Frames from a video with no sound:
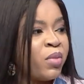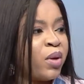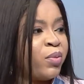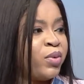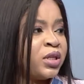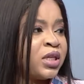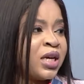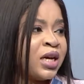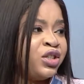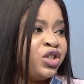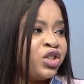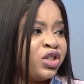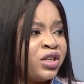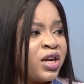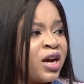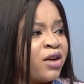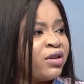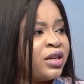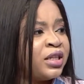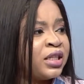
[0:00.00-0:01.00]
maybe it's
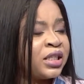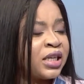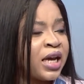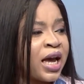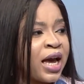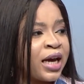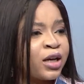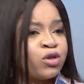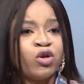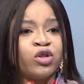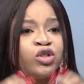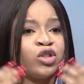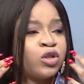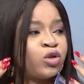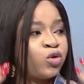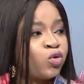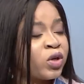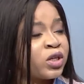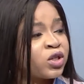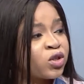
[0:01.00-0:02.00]
engineering, tech. You're
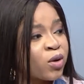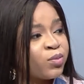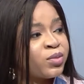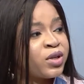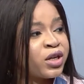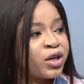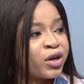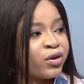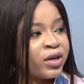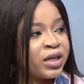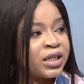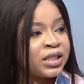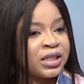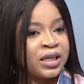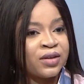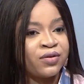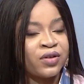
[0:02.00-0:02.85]
just doing something creative.